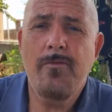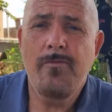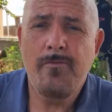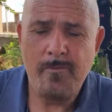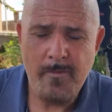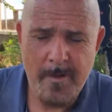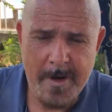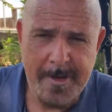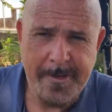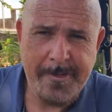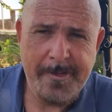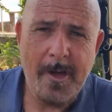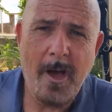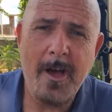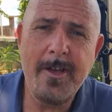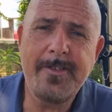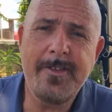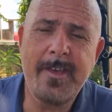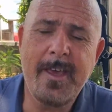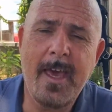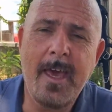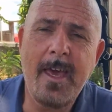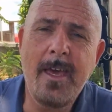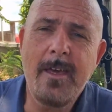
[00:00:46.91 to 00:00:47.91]

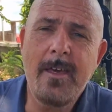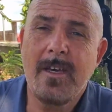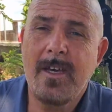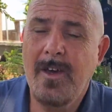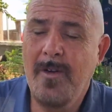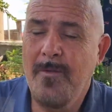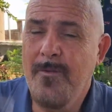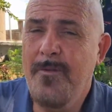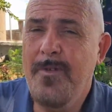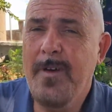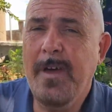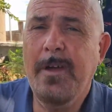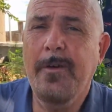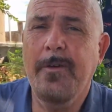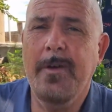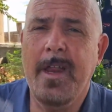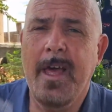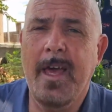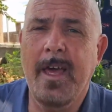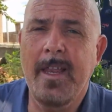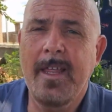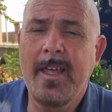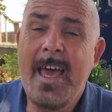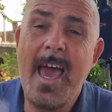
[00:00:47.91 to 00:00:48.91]
resizing it, configuring
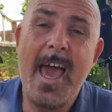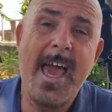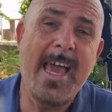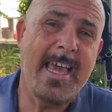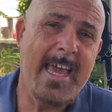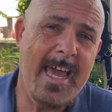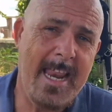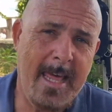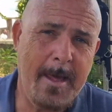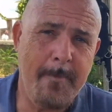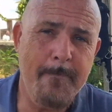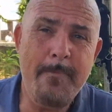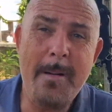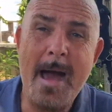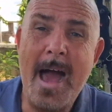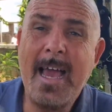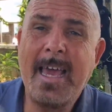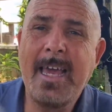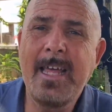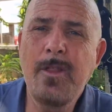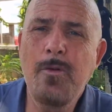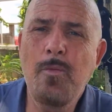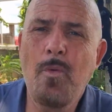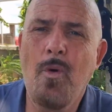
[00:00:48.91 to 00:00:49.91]
it, and getting
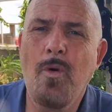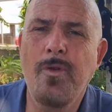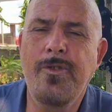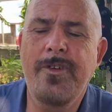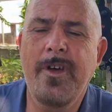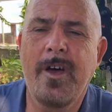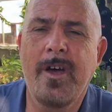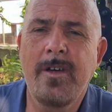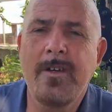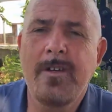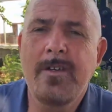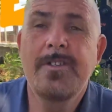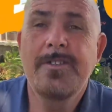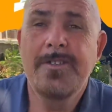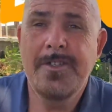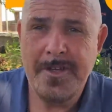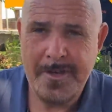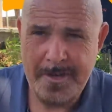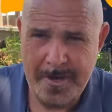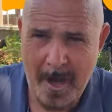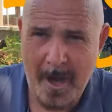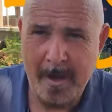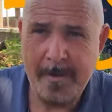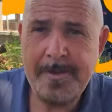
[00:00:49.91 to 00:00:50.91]
back in the water to
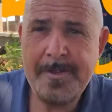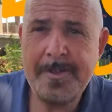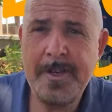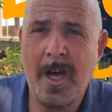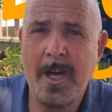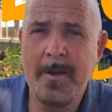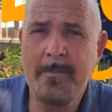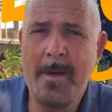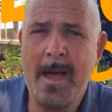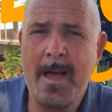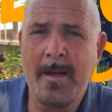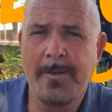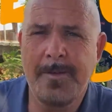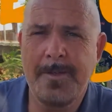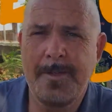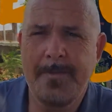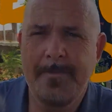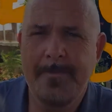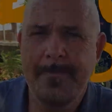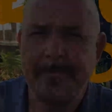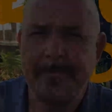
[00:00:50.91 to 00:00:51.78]
dive Sidemount.